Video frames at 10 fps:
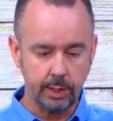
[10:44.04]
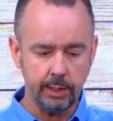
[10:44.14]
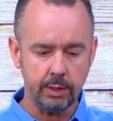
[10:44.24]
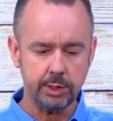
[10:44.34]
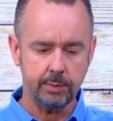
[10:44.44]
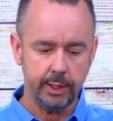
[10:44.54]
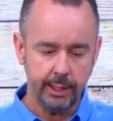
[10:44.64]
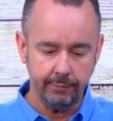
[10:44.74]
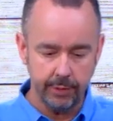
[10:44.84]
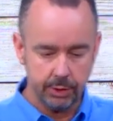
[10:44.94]
Now some of the
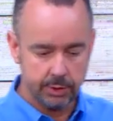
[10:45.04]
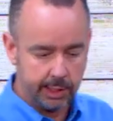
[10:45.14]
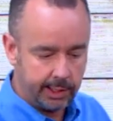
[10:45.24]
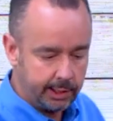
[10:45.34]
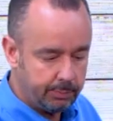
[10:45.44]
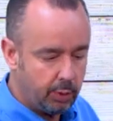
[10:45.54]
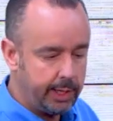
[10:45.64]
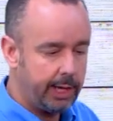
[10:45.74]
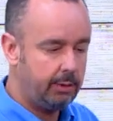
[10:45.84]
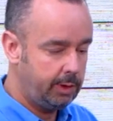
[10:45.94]
key features I'd like to
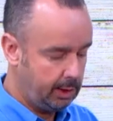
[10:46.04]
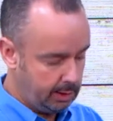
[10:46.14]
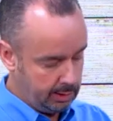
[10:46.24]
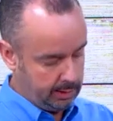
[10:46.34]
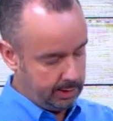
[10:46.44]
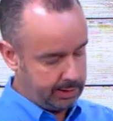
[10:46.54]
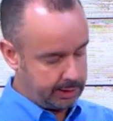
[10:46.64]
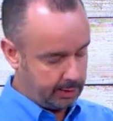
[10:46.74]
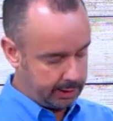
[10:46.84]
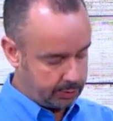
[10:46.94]
point out
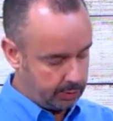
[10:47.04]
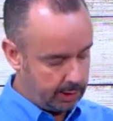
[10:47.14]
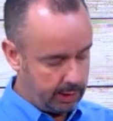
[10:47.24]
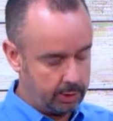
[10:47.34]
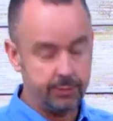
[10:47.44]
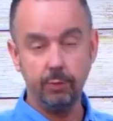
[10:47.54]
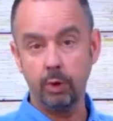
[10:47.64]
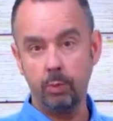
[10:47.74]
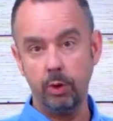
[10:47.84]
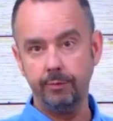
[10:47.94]
is our extra large
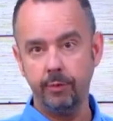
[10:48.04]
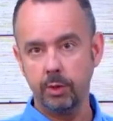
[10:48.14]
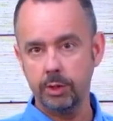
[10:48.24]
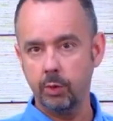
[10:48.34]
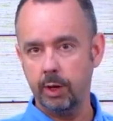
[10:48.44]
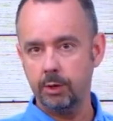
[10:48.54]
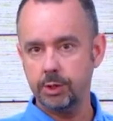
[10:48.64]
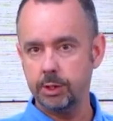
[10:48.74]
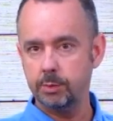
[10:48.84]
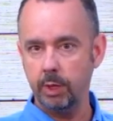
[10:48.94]
4.4 square
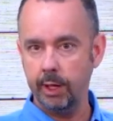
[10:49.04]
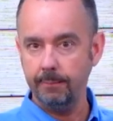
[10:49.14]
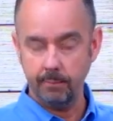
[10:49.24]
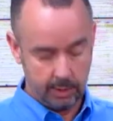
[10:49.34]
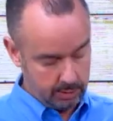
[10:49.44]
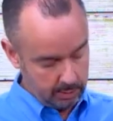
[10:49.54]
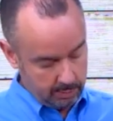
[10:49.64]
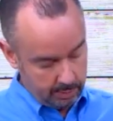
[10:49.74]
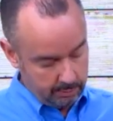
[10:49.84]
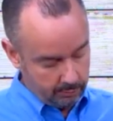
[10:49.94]
inch display.
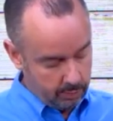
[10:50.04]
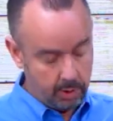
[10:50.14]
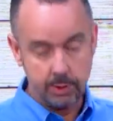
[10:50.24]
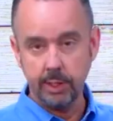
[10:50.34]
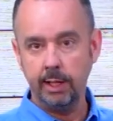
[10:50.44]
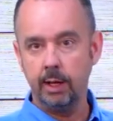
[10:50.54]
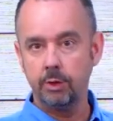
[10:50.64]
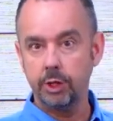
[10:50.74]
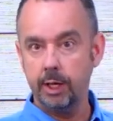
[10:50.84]
Also got large